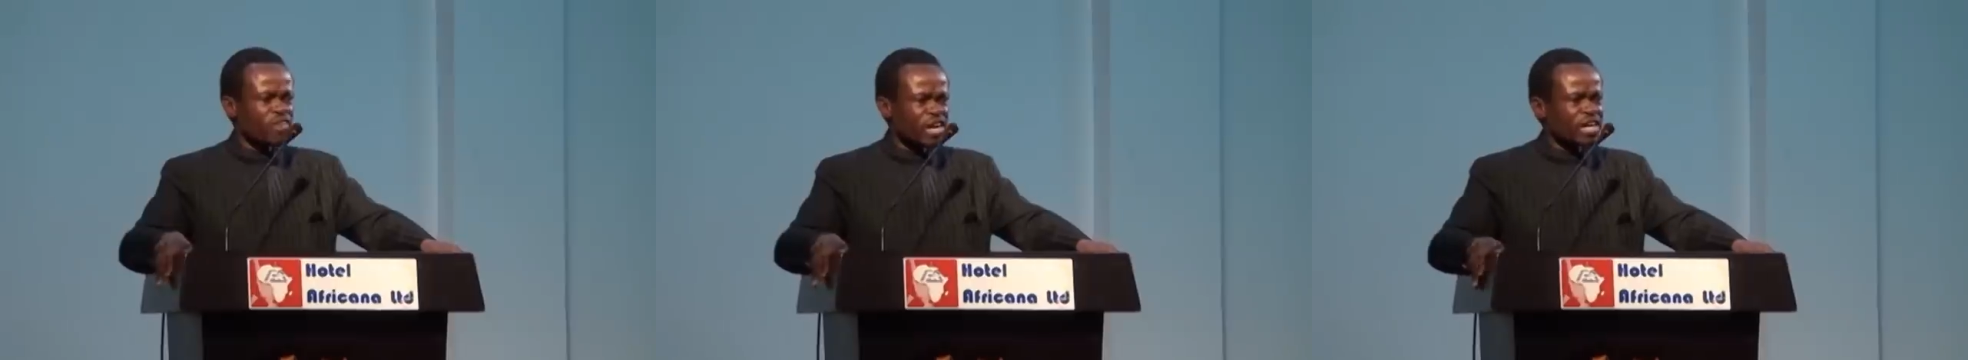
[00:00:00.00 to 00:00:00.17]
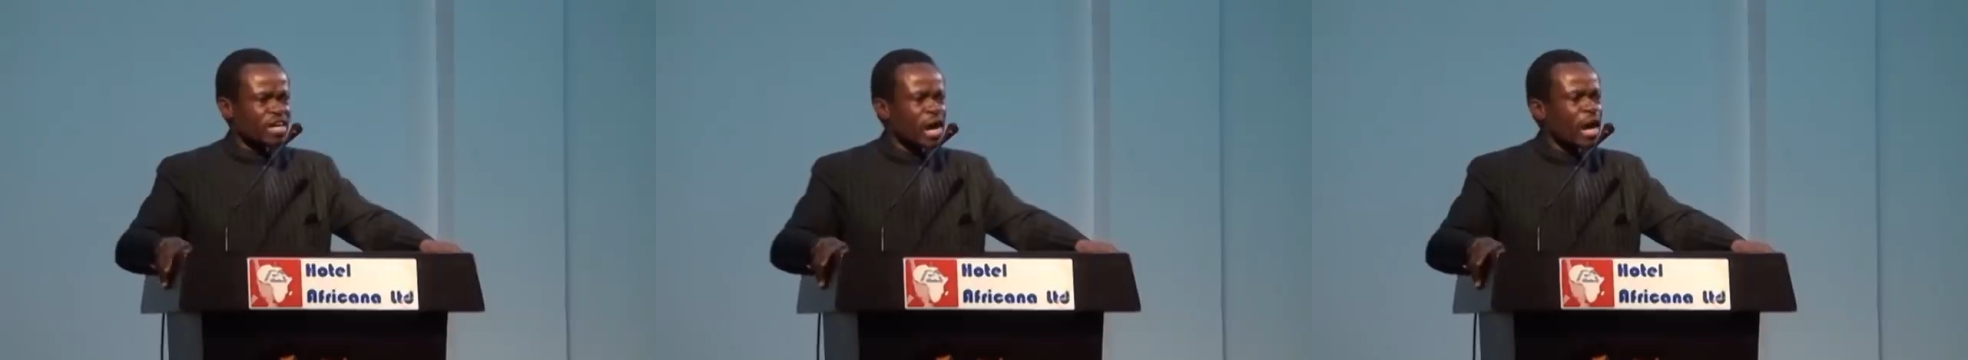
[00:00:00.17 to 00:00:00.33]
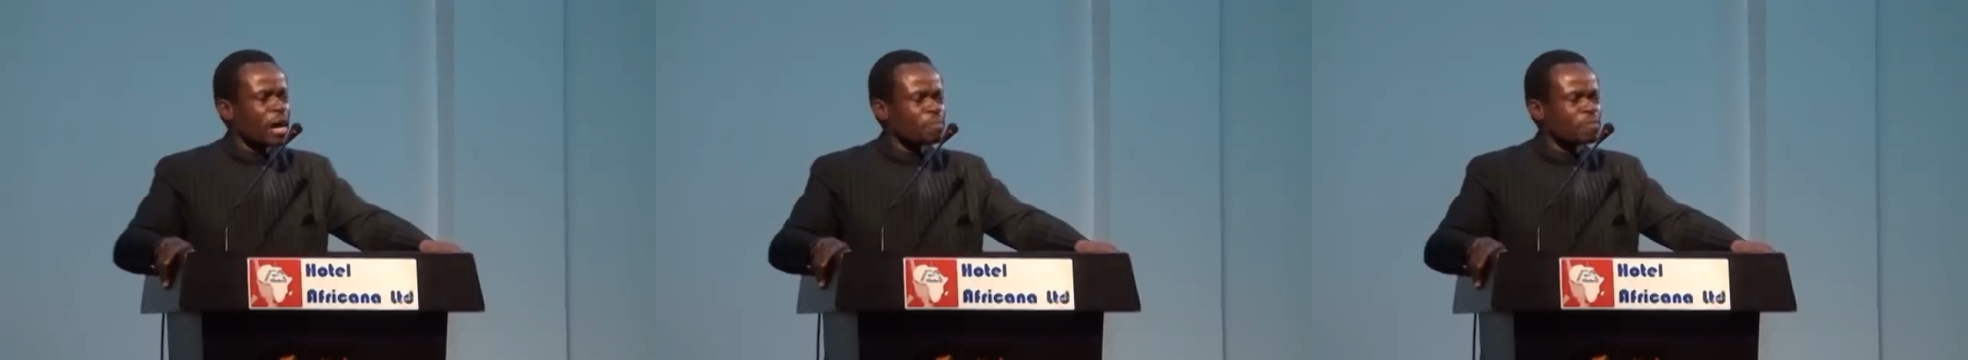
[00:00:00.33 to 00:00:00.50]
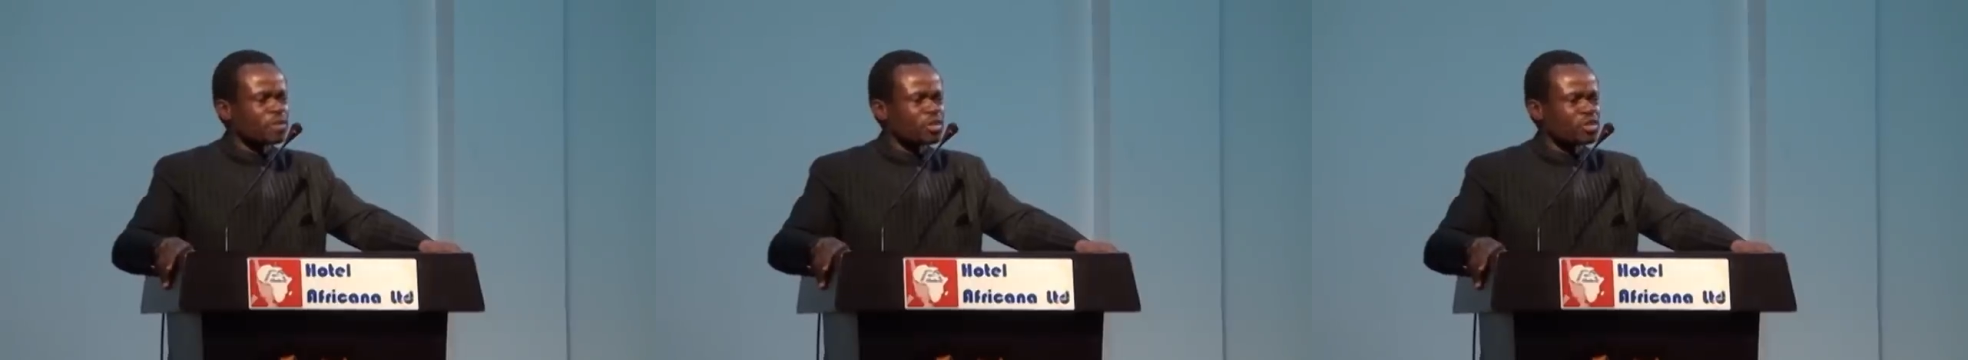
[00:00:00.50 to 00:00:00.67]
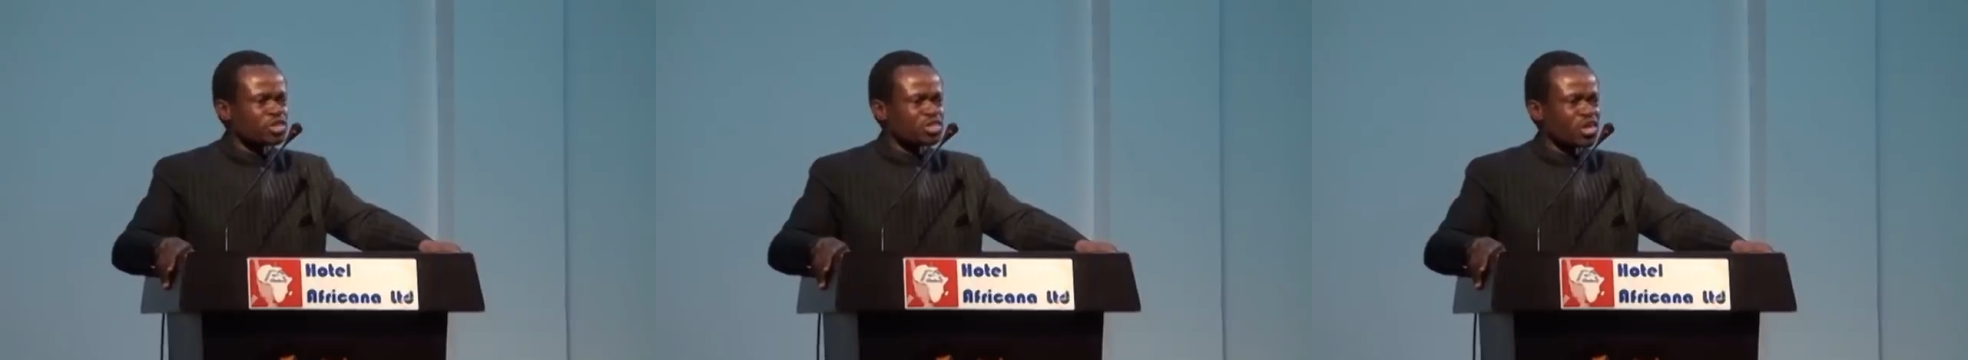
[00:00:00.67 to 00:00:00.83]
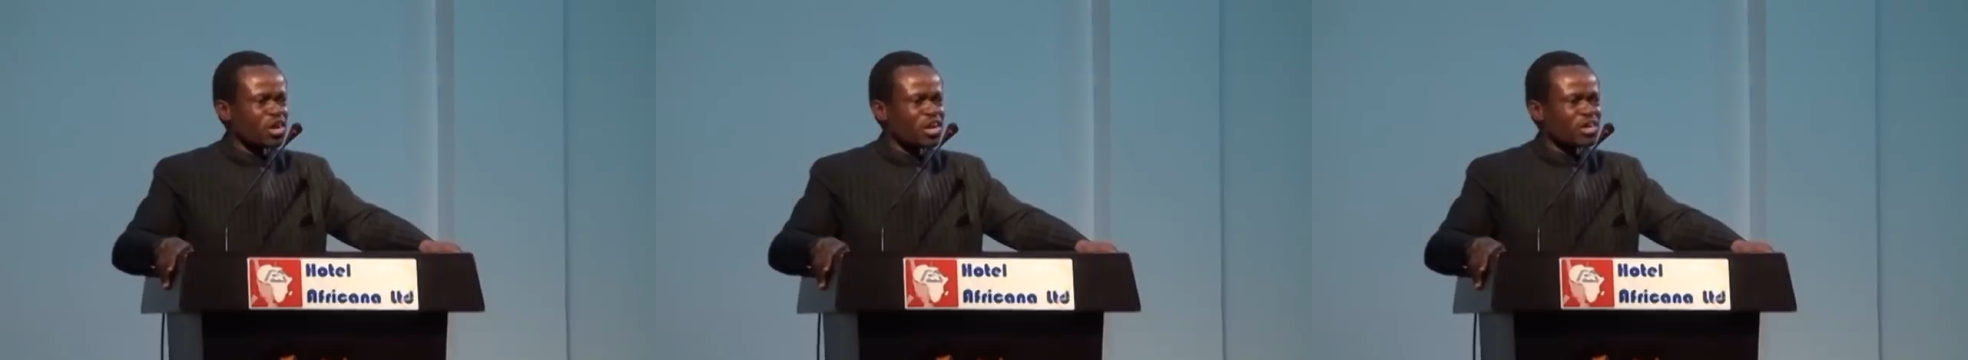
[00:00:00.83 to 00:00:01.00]
very happy
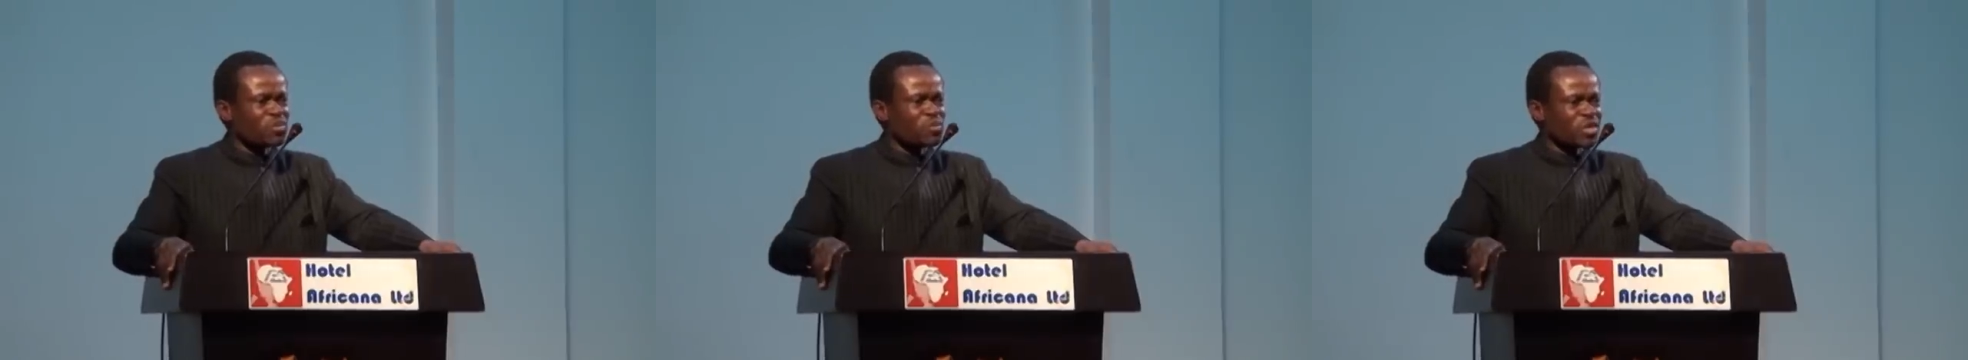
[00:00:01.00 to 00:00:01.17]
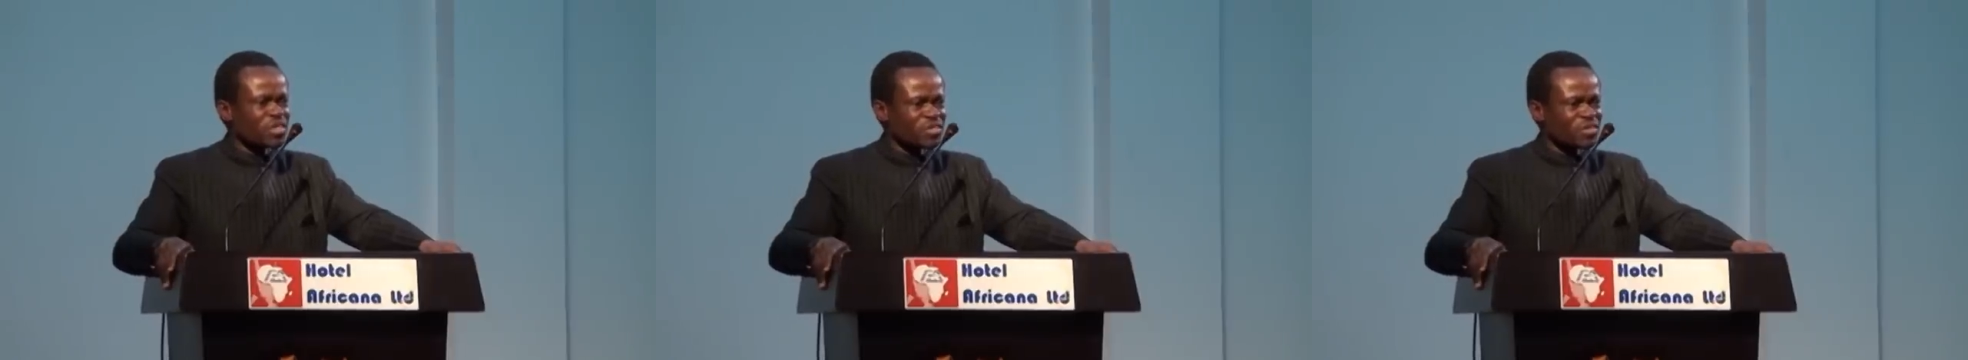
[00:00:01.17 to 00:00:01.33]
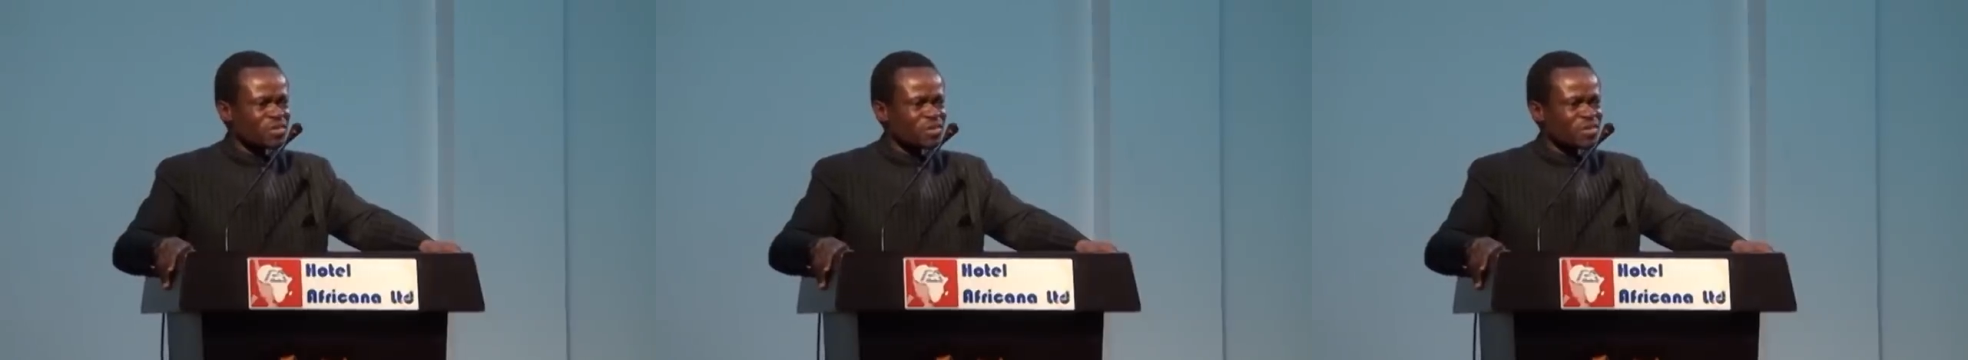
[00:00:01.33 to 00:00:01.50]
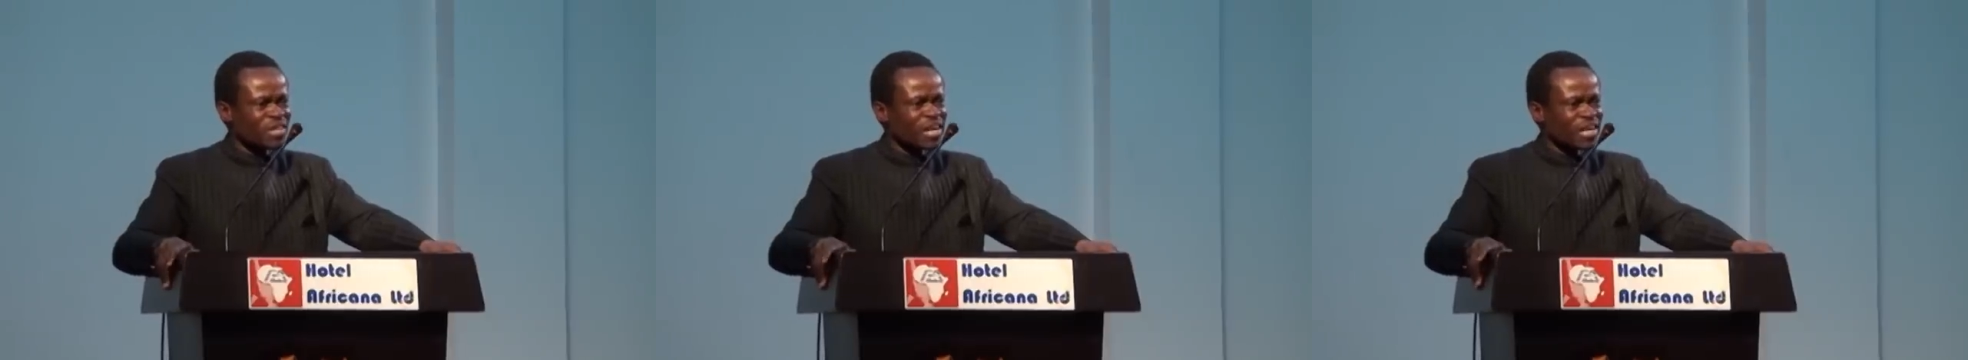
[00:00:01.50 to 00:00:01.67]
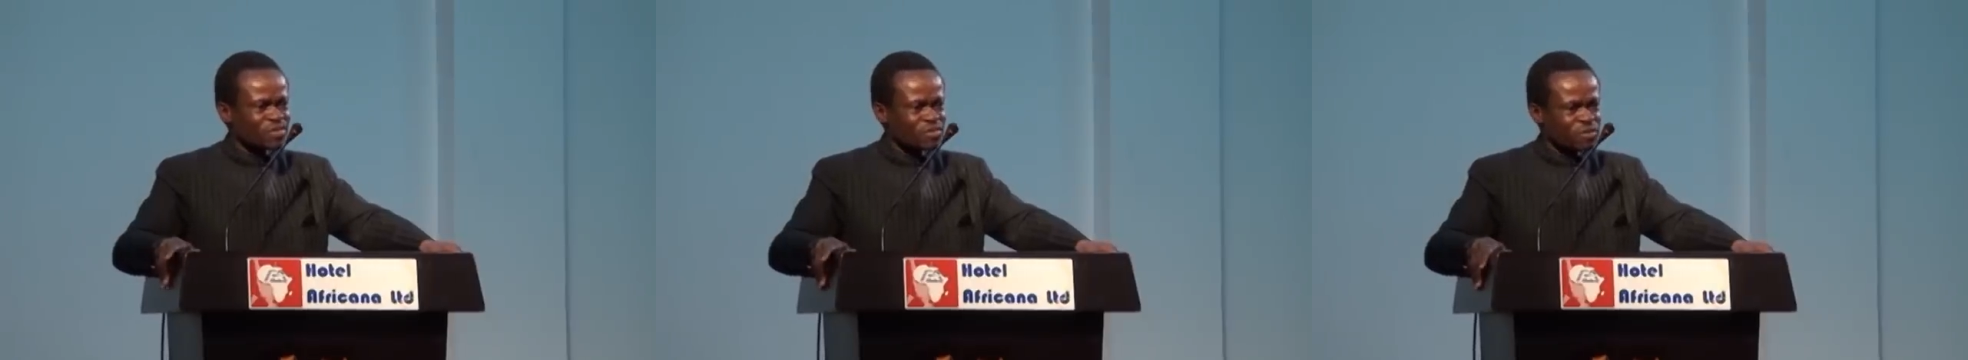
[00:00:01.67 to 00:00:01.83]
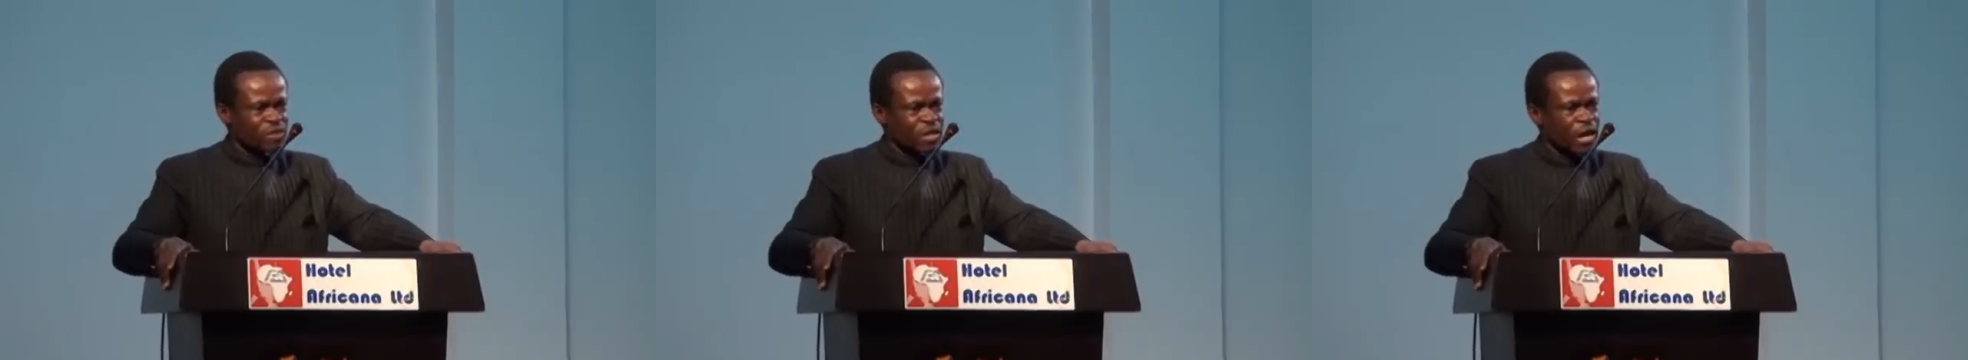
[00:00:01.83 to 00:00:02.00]
to join with you
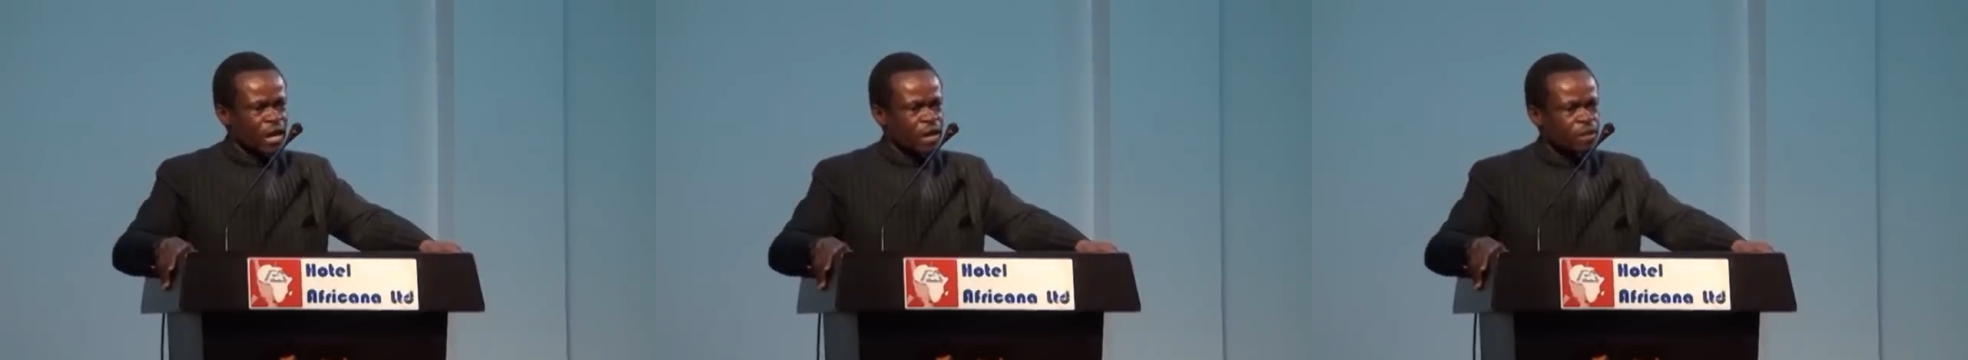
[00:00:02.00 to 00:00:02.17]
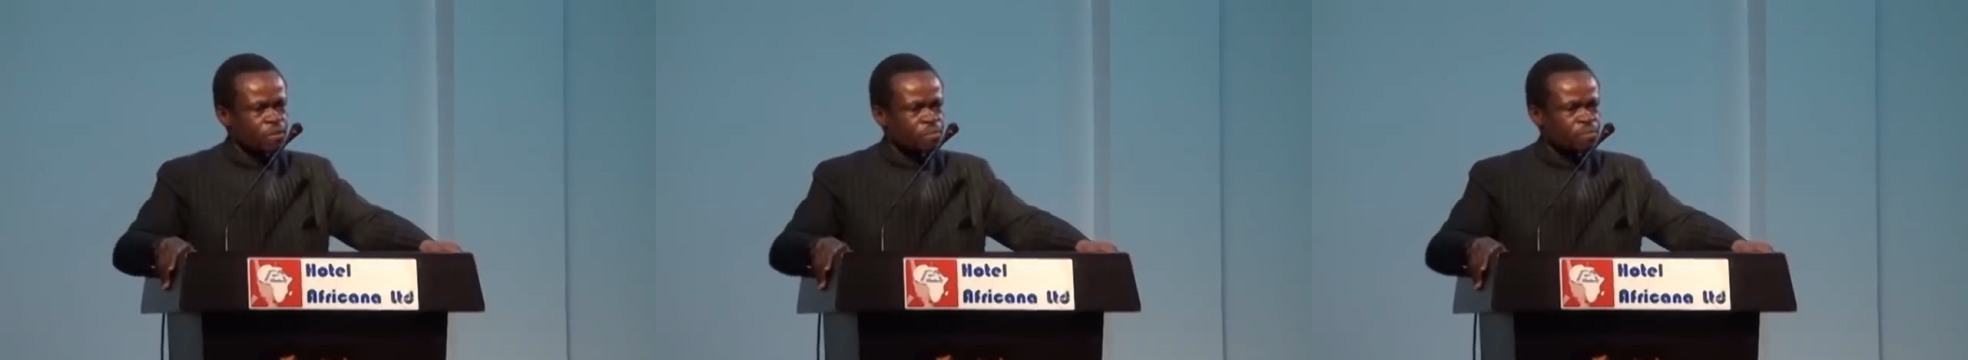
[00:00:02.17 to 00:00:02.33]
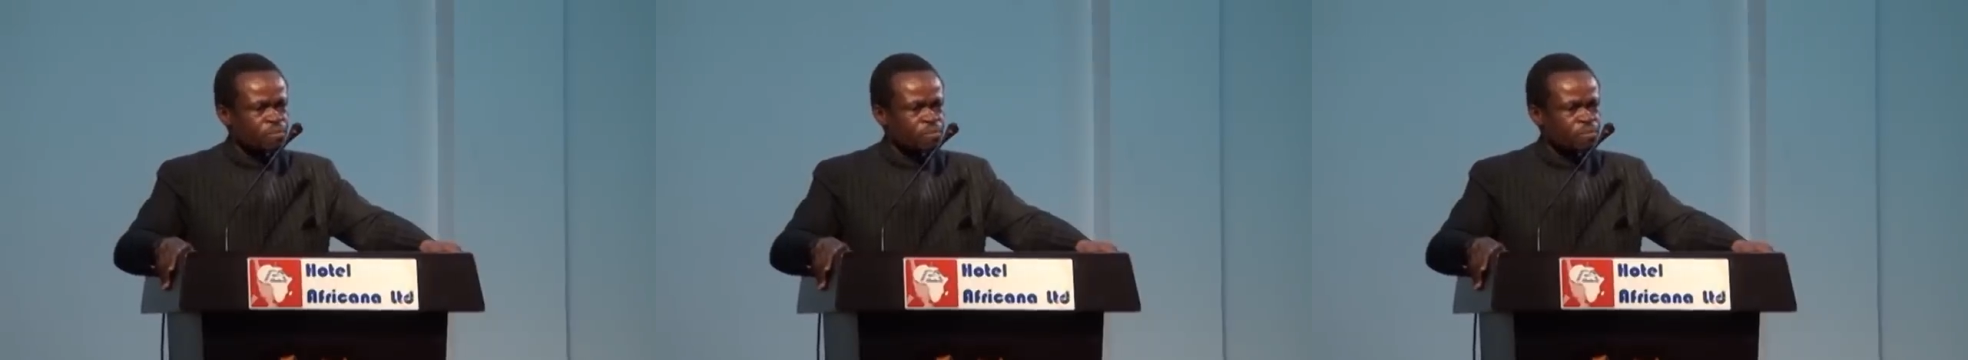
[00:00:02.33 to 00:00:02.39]
here today.